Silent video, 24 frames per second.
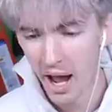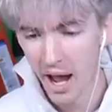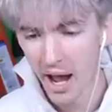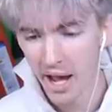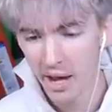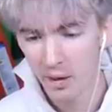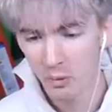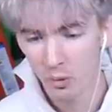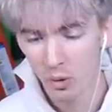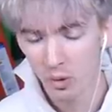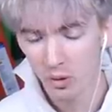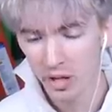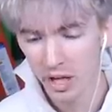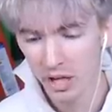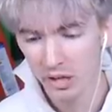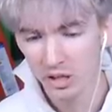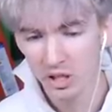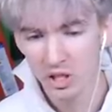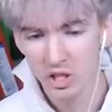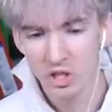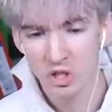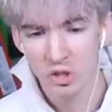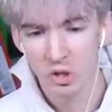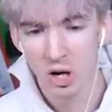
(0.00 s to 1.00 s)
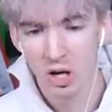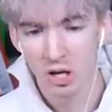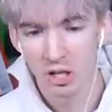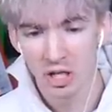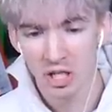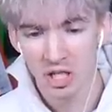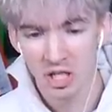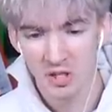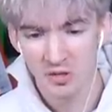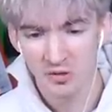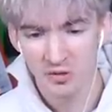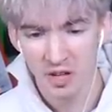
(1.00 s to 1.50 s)
I will get the
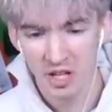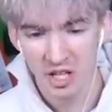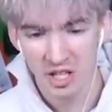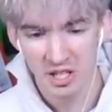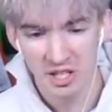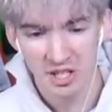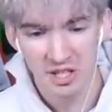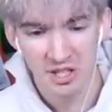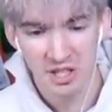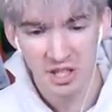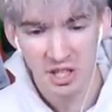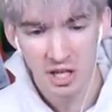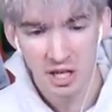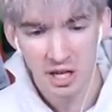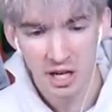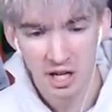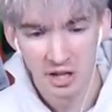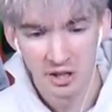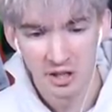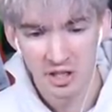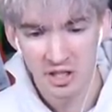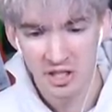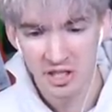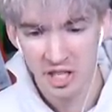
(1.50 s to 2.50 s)
strongest fists in the